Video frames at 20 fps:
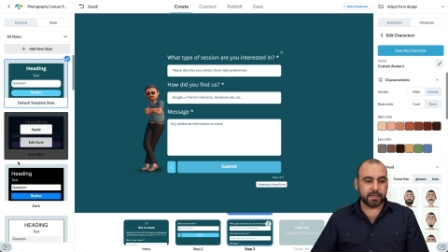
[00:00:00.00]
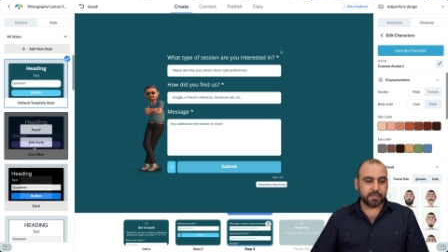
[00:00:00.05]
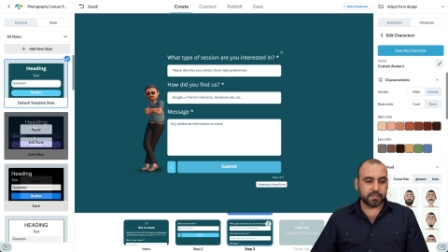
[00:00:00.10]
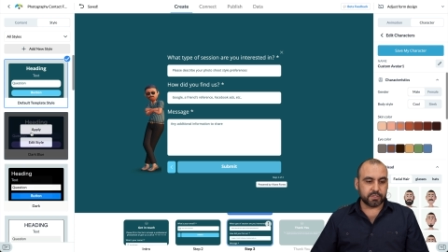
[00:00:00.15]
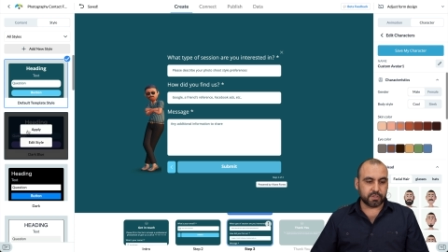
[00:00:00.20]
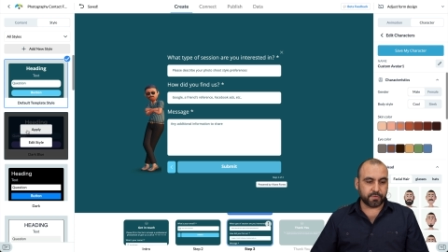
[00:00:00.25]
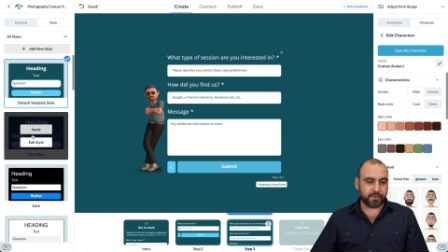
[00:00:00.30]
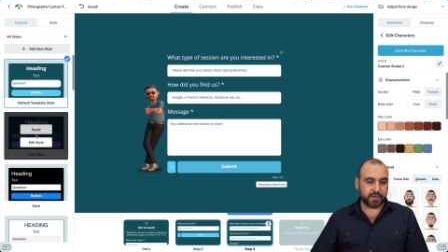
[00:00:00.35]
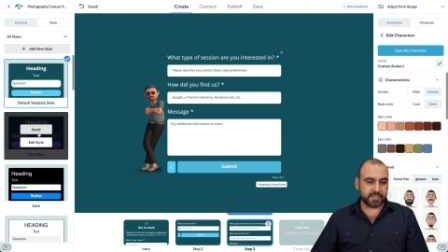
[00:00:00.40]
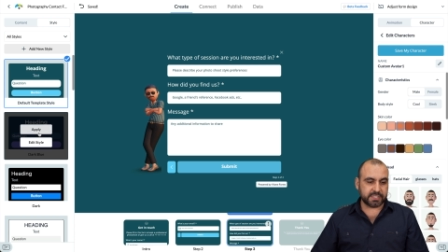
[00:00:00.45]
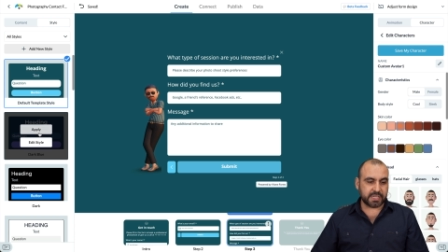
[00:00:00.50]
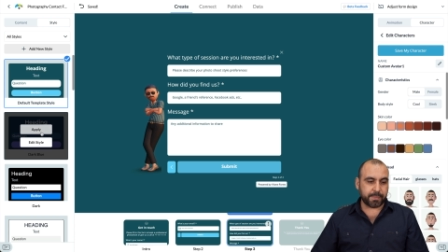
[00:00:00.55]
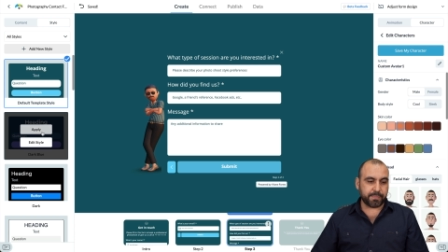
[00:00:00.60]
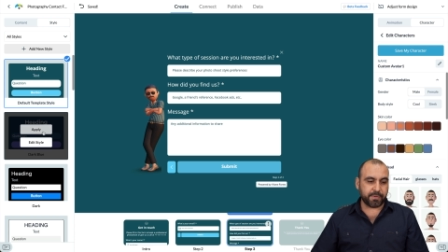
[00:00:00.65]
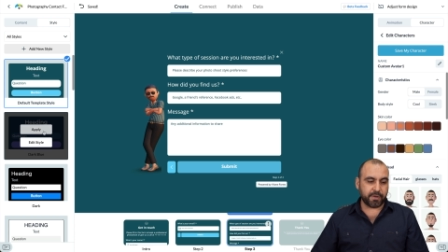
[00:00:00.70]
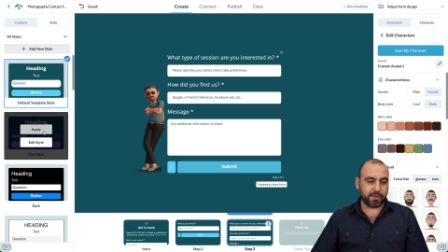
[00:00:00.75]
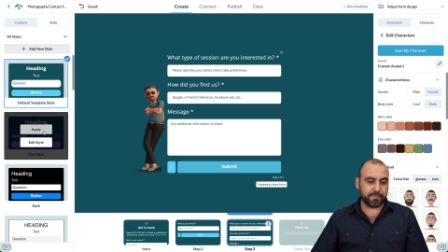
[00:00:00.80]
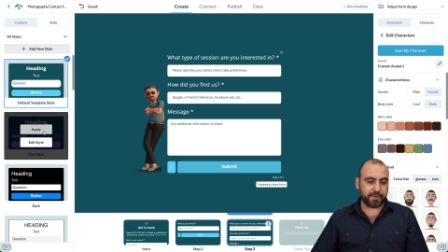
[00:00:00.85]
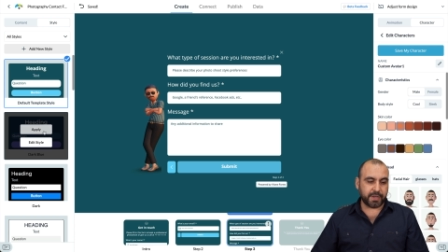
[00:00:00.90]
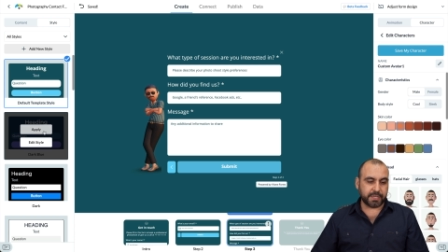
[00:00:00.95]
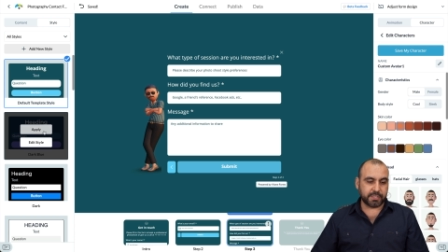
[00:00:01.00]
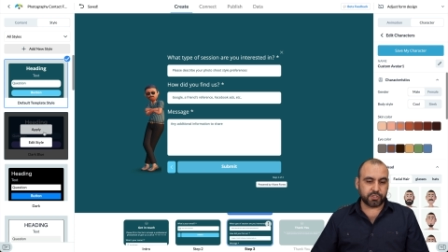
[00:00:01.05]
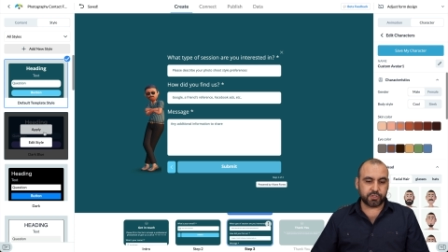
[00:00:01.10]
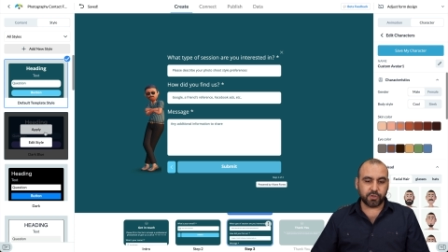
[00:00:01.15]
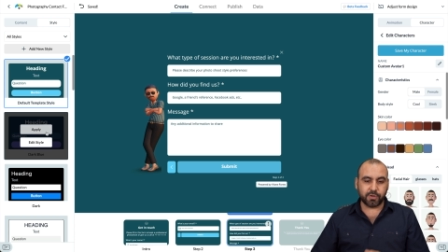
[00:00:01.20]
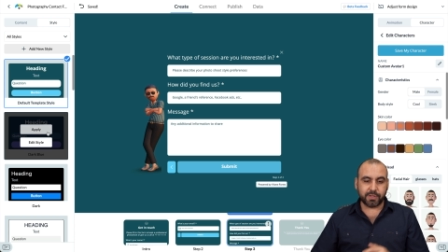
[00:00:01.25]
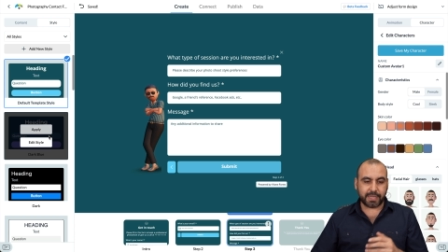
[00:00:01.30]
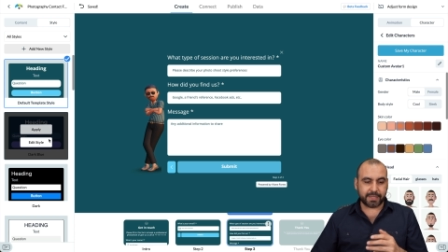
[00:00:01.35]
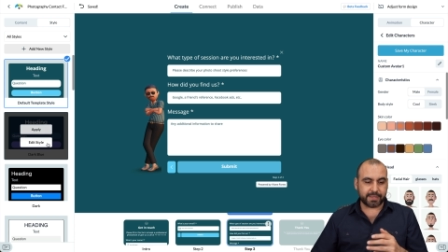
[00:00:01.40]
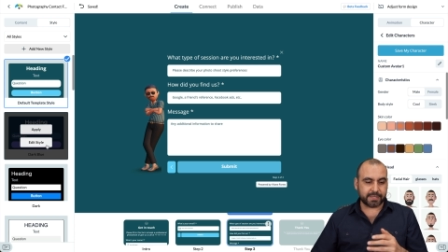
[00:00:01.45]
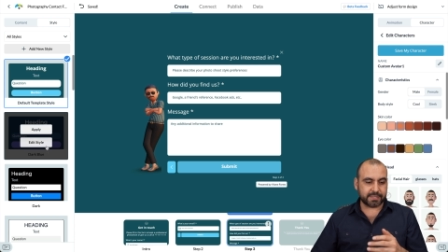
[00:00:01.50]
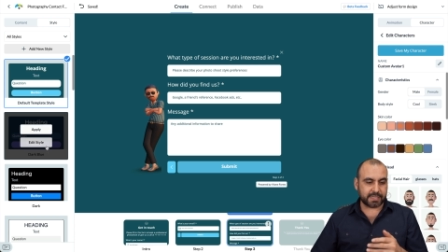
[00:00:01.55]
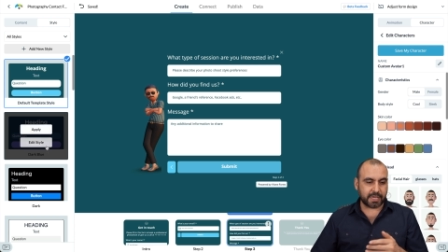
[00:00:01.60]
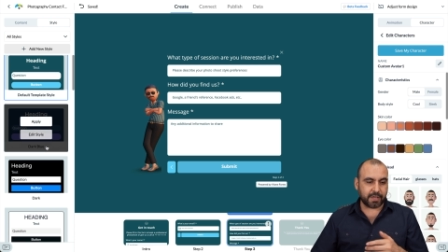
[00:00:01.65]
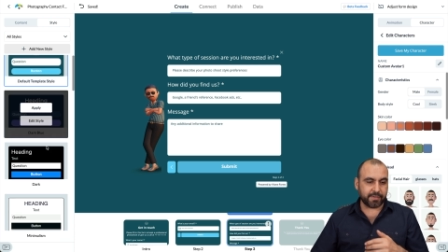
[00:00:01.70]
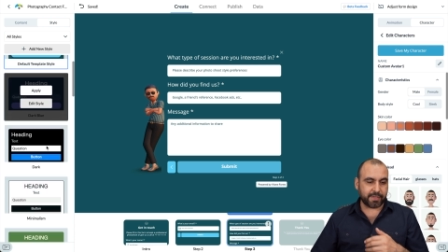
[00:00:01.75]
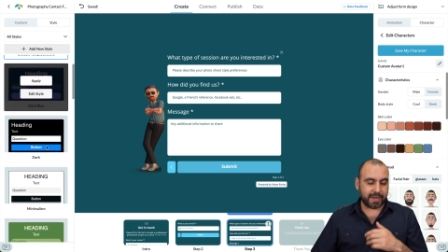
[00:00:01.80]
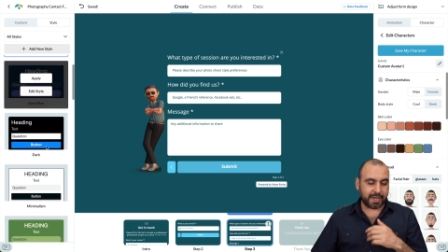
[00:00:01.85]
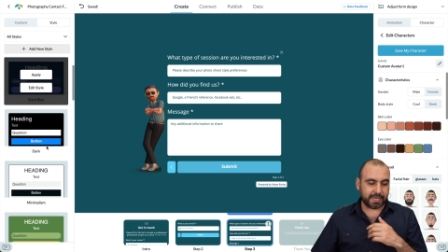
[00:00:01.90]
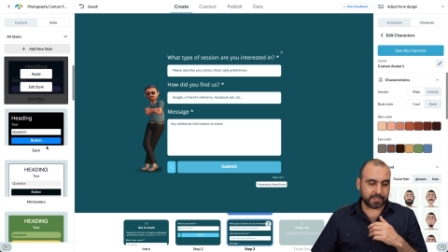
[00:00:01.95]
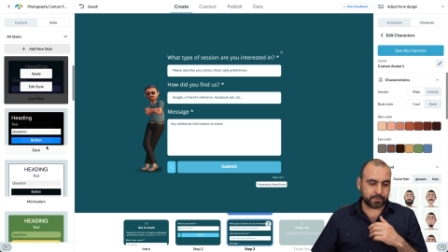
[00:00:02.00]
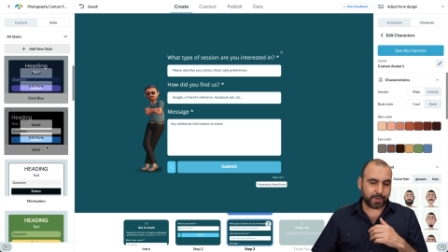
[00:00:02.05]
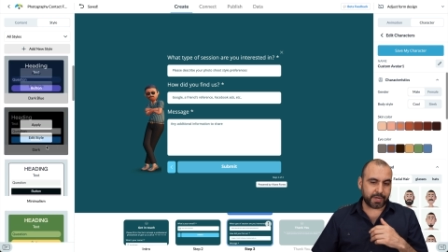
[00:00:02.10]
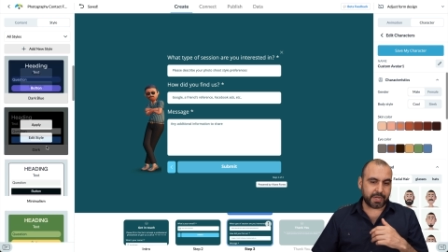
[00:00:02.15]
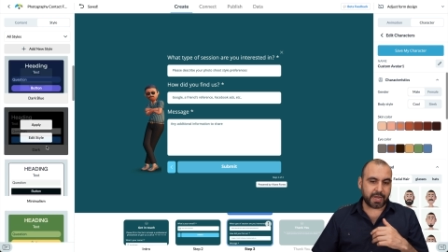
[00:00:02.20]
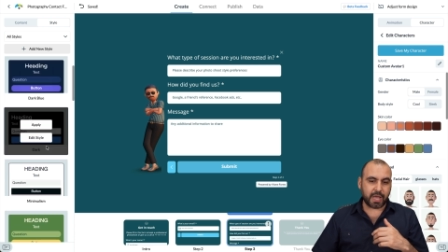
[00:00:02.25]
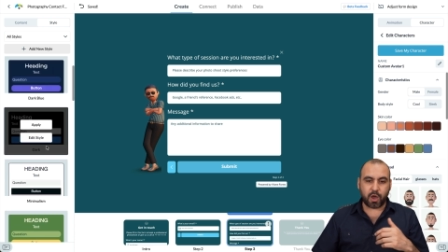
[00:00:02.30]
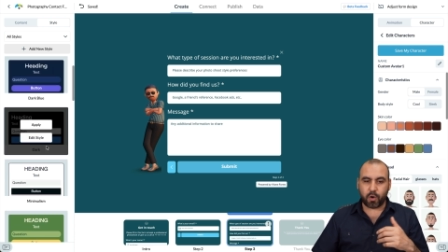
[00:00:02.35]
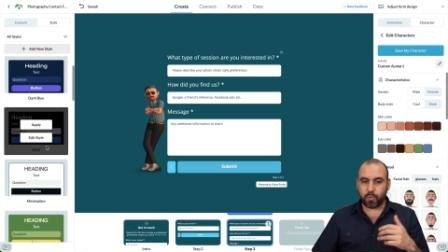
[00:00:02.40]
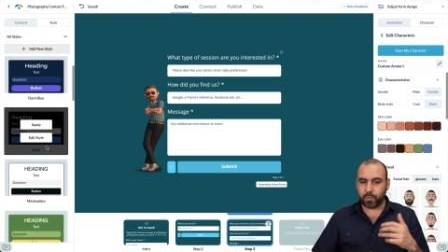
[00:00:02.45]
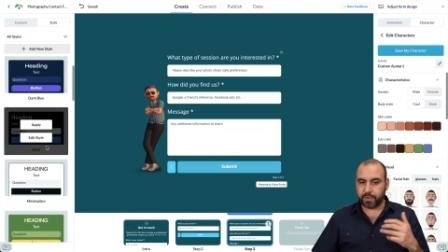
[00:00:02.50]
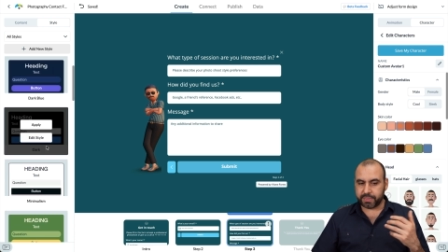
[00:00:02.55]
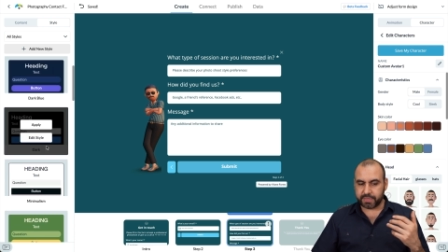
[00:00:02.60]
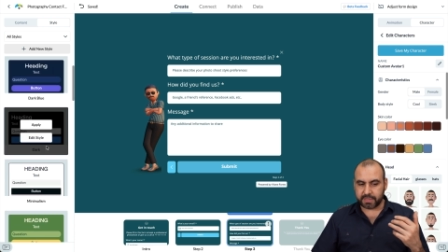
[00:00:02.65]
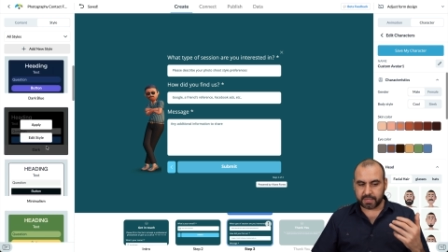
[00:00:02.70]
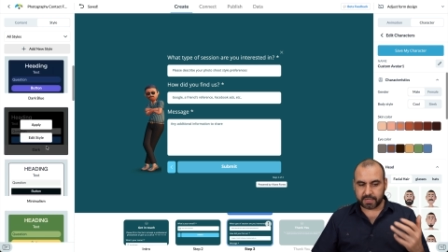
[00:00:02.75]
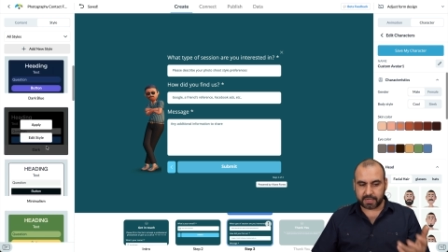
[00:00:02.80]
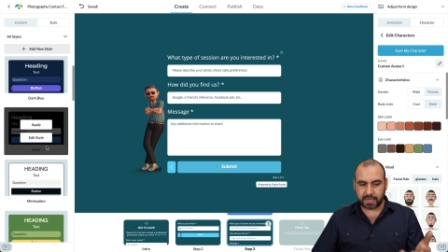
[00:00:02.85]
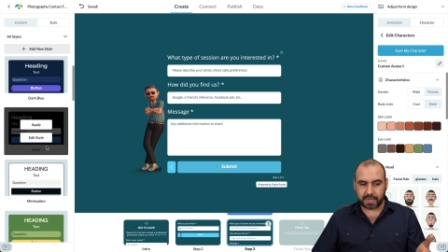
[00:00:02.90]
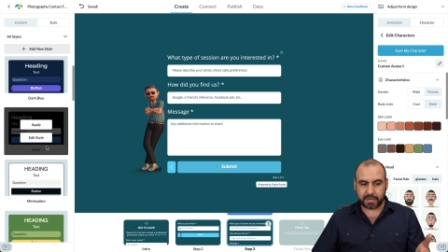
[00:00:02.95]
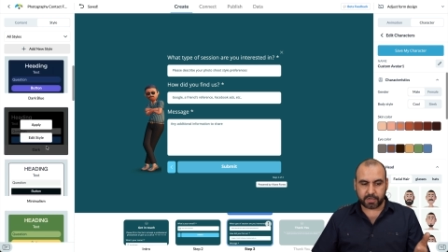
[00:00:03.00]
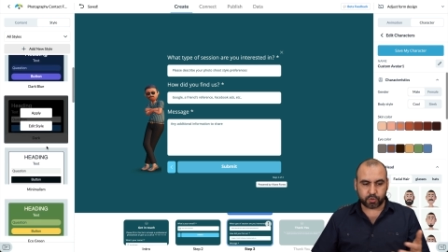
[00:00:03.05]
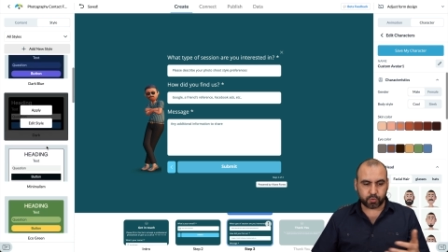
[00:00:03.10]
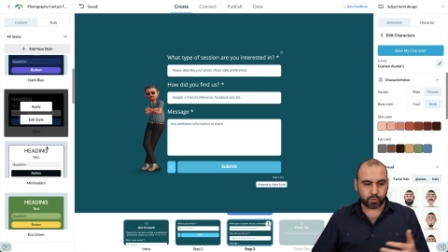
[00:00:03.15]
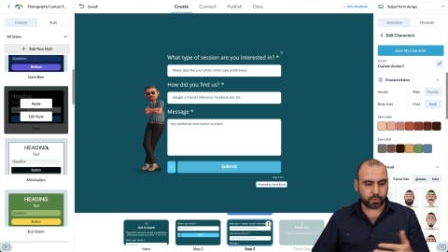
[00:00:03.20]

So for example, if I don't like the style that has right now with the kind of